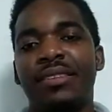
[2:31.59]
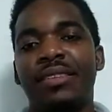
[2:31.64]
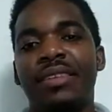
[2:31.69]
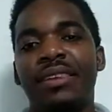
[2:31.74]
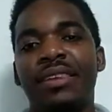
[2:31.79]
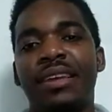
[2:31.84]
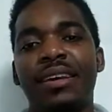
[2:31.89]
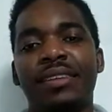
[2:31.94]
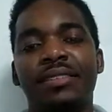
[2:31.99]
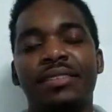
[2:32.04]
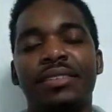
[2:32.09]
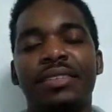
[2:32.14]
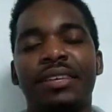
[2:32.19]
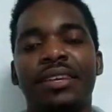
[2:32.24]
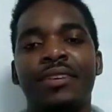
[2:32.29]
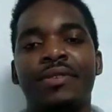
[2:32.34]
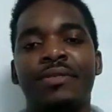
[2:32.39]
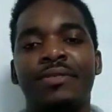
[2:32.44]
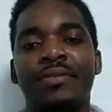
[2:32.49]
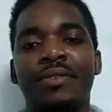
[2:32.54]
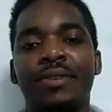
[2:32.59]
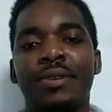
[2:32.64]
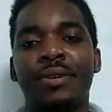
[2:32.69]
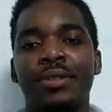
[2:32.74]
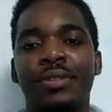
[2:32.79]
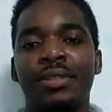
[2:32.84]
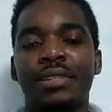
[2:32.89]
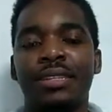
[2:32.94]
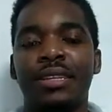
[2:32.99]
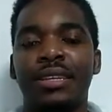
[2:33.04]
the last layer, of
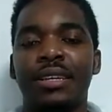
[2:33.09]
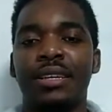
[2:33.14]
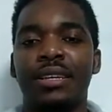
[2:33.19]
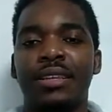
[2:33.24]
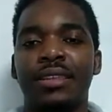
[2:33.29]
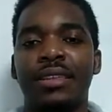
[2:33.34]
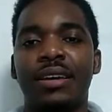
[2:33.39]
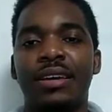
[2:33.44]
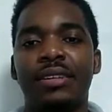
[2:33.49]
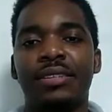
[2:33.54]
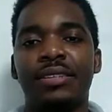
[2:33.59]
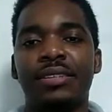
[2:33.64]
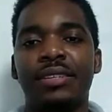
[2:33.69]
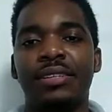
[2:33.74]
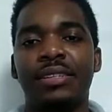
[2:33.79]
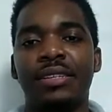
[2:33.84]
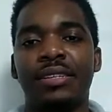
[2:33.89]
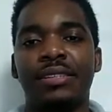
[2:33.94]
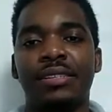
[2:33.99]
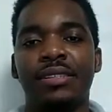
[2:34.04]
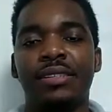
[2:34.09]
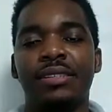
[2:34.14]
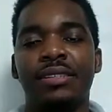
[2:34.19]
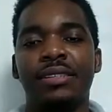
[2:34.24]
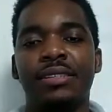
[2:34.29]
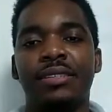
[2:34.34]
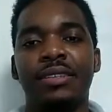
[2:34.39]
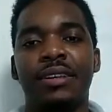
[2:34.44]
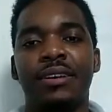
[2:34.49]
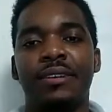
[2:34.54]
course, that is the testis
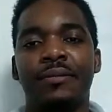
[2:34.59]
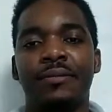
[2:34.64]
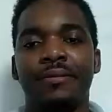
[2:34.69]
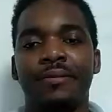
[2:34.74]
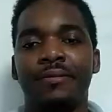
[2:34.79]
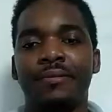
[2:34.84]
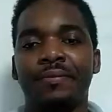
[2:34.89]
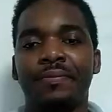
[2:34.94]
itself.